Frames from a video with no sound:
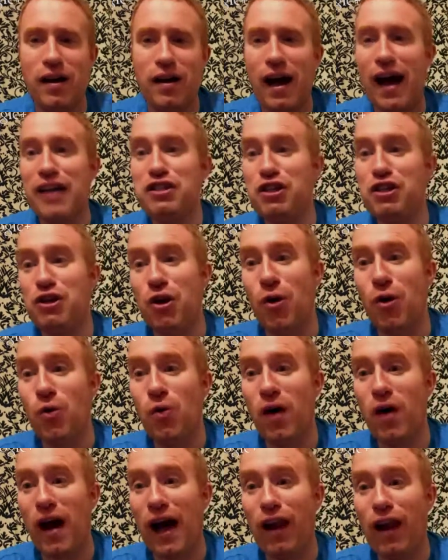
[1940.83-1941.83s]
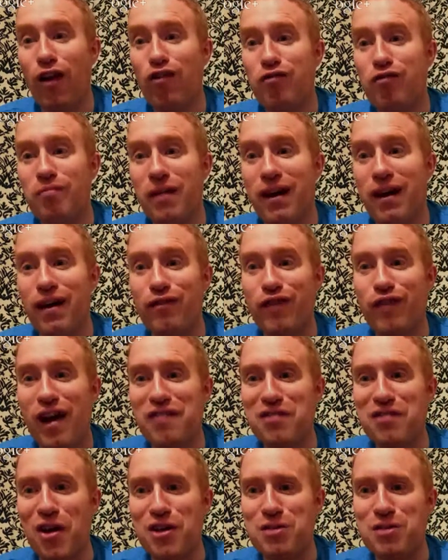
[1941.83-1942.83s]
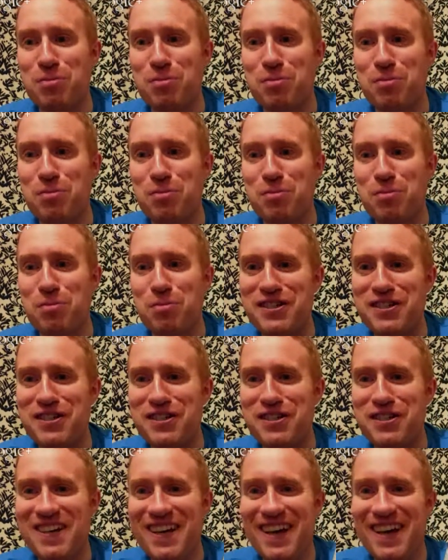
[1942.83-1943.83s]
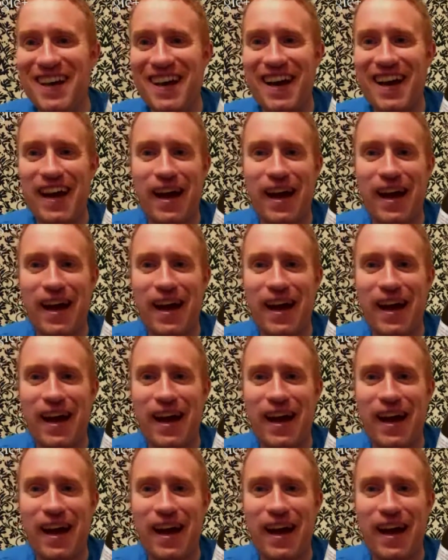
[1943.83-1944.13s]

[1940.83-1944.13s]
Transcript: as you know, I love my Five Towns Breweries beers.